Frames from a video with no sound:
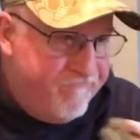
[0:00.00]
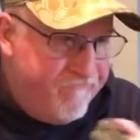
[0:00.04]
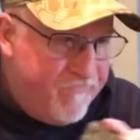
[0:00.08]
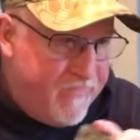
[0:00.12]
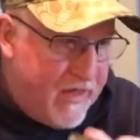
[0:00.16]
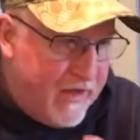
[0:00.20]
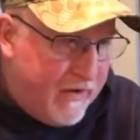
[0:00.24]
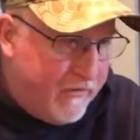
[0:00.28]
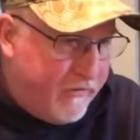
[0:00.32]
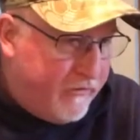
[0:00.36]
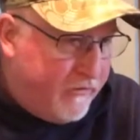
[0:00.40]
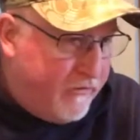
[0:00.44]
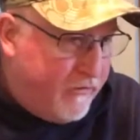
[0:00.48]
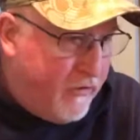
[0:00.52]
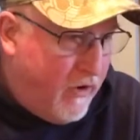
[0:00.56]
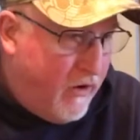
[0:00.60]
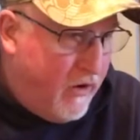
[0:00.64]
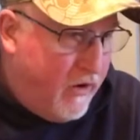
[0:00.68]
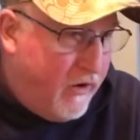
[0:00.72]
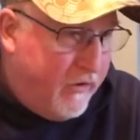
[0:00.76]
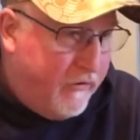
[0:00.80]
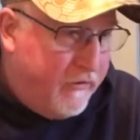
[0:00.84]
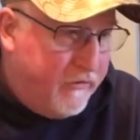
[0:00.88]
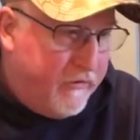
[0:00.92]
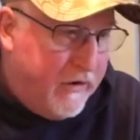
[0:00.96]
This
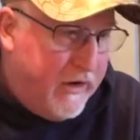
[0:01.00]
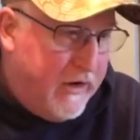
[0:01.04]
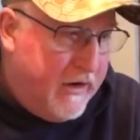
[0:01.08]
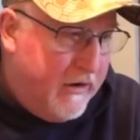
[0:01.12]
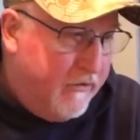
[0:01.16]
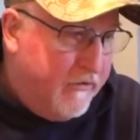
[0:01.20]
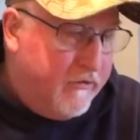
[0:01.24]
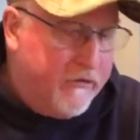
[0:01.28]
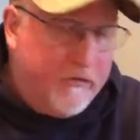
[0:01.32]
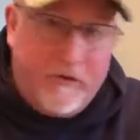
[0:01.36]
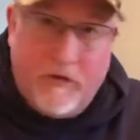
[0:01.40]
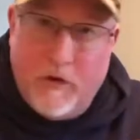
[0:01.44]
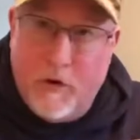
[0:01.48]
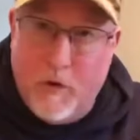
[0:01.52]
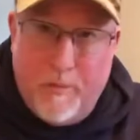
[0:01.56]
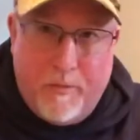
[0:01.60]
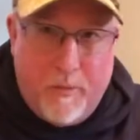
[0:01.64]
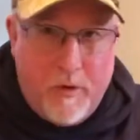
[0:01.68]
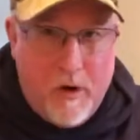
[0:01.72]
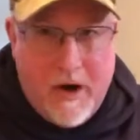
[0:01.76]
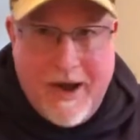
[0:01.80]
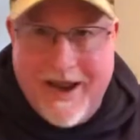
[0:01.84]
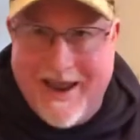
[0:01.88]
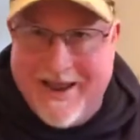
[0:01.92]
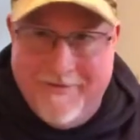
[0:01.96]
Surge is
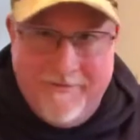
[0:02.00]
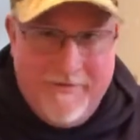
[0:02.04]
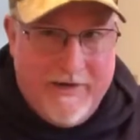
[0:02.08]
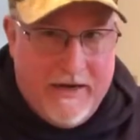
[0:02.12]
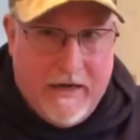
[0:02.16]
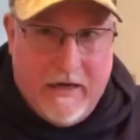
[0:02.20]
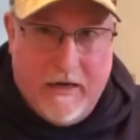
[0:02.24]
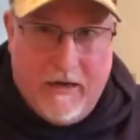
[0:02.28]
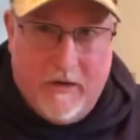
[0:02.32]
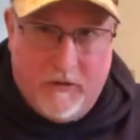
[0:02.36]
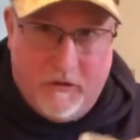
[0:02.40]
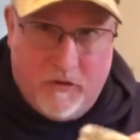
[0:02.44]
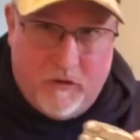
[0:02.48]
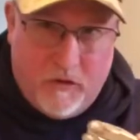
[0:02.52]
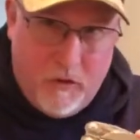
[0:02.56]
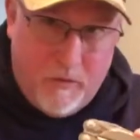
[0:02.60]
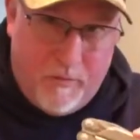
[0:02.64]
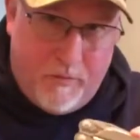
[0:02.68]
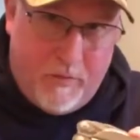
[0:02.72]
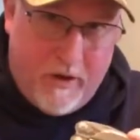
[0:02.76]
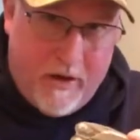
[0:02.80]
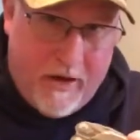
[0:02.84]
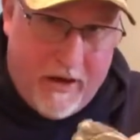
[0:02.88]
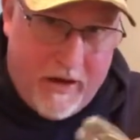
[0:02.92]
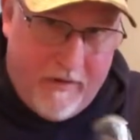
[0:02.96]
super heavy,
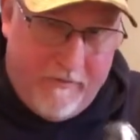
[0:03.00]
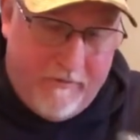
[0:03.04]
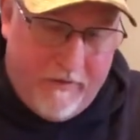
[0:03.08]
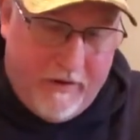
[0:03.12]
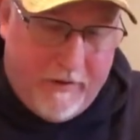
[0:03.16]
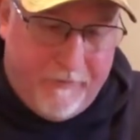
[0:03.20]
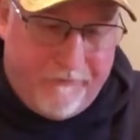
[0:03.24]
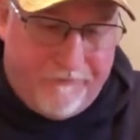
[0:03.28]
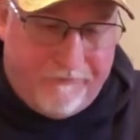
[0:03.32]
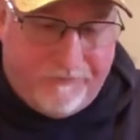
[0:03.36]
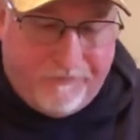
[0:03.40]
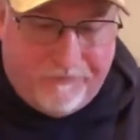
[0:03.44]
super heavy.